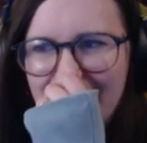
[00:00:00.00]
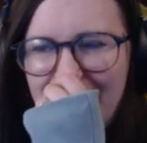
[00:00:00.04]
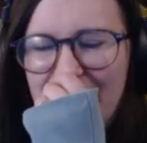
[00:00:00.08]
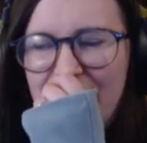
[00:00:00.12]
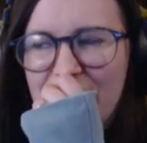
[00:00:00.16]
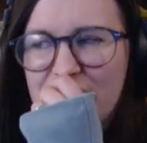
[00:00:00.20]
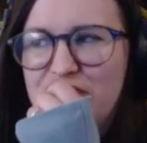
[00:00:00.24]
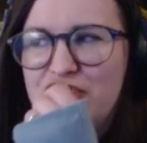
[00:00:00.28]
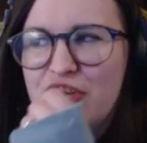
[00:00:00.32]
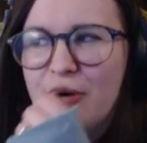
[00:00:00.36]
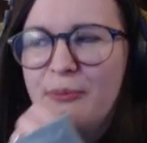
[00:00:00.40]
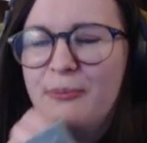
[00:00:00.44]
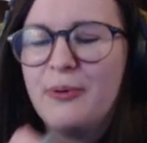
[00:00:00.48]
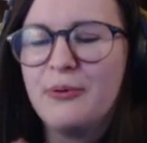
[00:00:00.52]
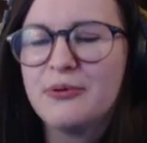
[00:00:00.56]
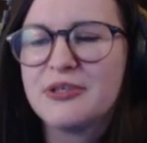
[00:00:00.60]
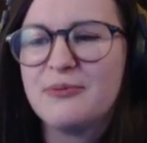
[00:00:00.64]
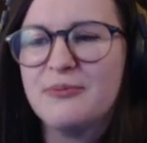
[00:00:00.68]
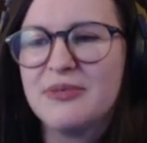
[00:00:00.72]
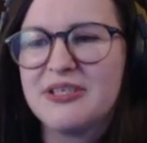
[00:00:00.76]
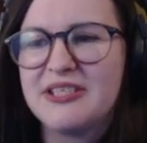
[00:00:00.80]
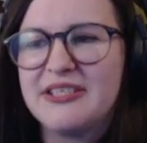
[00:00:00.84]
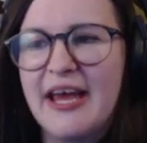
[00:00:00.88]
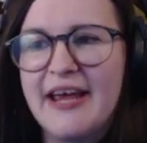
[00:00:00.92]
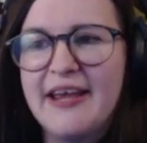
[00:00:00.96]
then the jumper was a
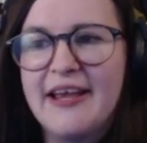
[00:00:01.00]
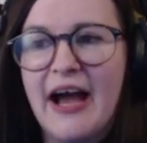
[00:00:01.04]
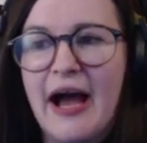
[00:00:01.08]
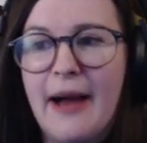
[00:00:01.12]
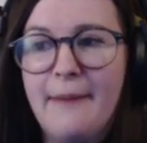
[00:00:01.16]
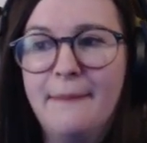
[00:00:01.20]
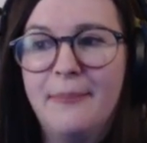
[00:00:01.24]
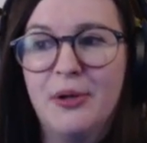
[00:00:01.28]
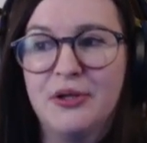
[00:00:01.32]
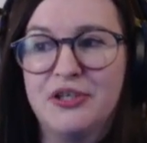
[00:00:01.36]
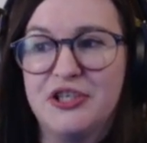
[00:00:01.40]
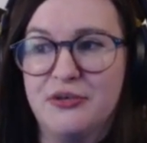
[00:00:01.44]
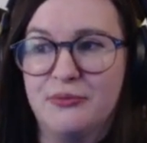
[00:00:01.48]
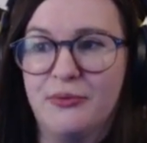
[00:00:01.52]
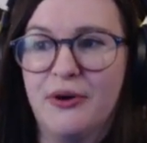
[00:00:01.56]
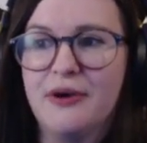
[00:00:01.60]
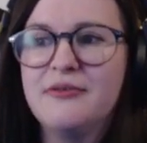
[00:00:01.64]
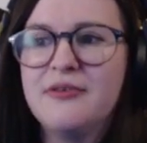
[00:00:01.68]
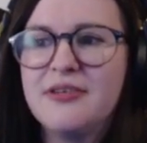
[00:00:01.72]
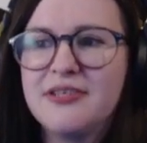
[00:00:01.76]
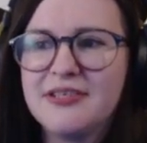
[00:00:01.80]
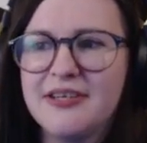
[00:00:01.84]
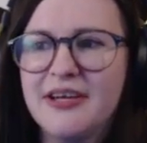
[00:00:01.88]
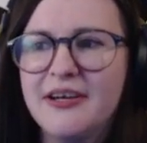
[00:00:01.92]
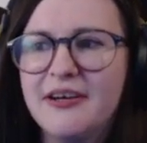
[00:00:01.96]
mistake. I'm bloody
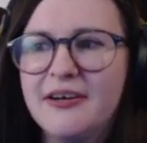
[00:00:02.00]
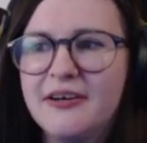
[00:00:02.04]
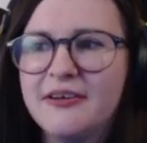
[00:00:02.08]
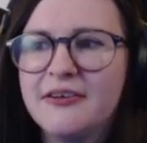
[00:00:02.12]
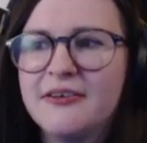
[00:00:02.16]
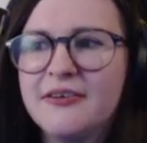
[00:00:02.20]
roasting.